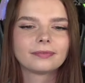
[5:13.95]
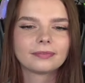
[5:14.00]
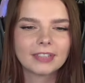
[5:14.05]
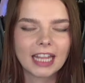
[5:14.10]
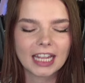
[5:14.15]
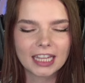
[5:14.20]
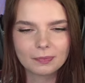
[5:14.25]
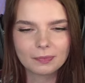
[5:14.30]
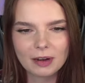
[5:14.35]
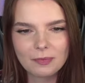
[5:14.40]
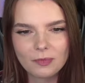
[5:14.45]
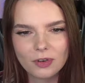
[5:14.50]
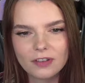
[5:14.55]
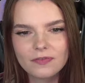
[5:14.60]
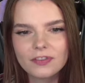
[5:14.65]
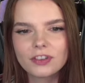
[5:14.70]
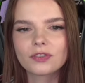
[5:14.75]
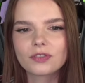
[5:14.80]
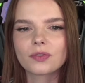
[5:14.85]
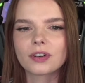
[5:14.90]
That's my moral of
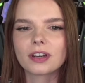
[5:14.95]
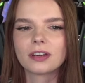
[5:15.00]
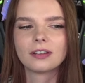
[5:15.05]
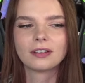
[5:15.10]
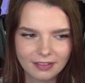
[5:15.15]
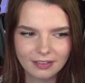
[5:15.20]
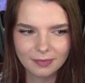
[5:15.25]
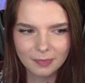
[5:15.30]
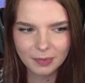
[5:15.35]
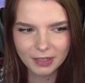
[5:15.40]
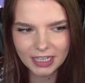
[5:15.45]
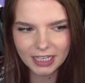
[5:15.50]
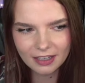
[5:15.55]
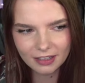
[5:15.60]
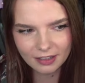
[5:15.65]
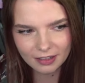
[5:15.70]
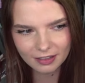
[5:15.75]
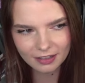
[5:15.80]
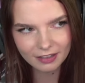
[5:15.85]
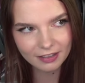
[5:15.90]
the story.
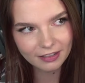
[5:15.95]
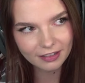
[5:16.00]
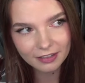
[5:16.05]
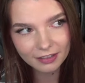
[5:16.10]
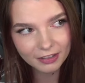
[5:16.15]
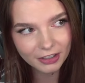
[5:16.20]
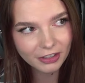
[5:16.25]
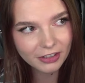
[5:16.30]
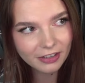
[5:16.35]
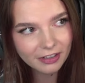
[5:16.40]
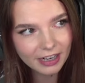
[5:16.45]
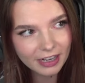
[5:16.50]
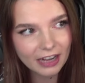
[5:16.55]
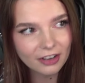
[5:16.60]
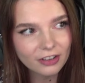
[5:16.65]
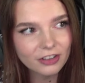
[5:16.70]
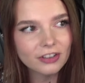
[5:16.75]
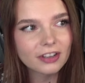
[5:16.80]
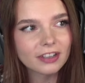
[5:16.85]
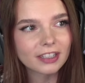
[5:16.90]
Please learn how to
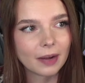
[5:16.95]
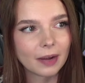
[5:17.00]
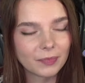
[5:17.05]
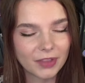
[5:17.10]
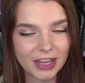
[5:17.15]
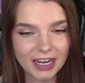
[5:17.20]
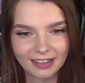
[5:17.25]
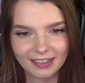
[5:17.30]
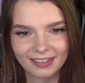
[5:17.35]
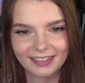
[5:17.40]
cook something.